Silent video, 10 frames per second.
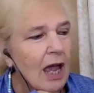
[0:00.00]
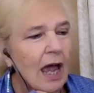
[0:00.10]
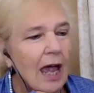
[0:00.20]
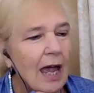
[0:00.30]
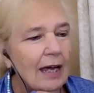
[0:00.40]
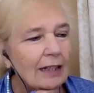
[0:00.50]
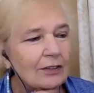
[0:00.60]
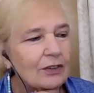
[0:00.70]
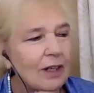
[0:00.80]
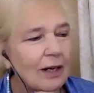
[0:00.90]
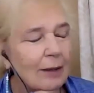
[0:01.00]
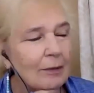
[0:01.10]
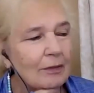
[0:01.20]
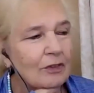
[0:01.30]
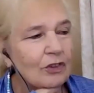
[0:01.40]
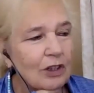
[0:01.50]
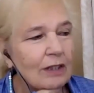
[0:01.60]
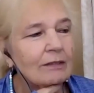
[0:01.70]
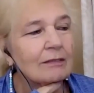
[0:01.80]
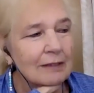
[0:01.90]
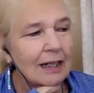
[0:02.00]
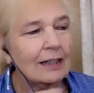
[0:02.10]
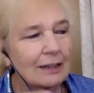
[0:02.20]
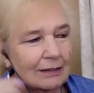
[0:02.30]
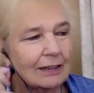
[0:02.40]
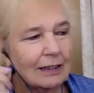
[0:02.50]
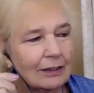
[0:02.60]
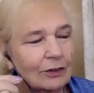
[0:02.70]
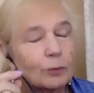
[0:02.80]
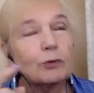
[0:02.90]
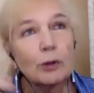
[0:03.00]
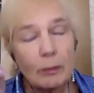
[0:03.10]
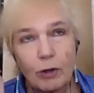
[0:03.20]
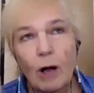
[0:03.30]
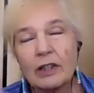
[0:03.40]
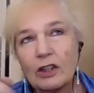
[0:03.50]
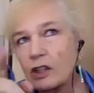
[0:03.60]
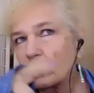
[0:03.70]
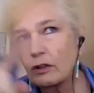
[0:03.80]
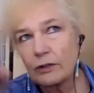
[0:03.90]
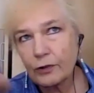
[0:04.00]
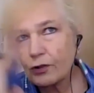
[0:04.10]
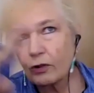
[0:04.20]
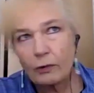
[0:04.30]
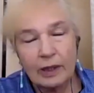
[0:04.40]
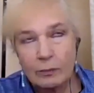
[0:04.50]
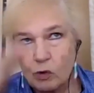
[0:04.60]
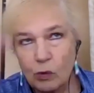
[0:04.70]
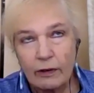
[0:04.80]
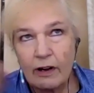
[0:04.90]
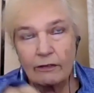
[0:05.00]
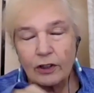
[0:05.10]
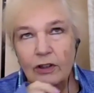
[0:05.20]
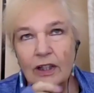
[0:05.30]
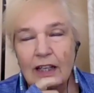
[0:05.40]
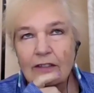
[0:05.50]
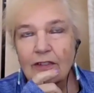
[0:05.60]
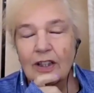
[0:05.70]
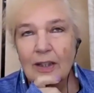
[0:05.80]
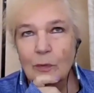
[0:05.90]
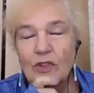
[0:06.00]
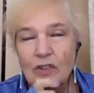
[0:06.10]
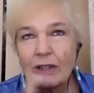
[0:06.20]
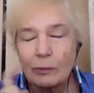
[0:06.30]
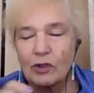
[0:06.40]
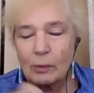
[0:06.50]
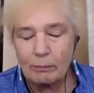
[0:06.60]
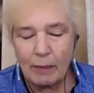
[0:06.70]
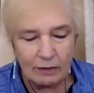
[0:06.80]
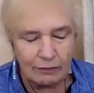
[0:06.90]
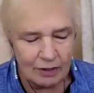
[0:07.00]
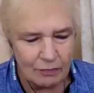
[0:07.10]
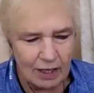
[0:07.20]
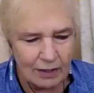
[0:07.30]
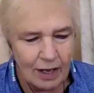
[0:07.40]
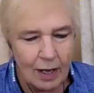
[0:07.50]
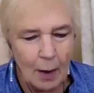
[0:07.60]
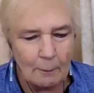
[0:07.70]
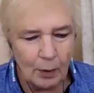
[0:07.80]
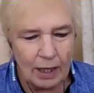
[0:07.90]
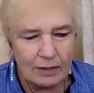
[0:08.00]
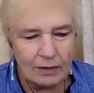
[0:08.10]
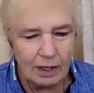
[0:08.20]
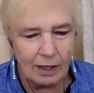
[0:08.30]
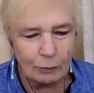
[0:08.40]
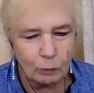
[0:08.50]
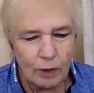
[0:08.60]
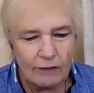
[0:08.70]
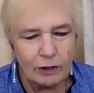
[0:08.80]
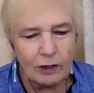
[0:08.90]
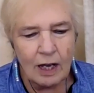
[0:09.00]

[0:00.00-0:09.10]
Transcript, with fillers: And uh, she you probably could have heard her screams wherever you live. It, it was it was a bit of an event, but uh, River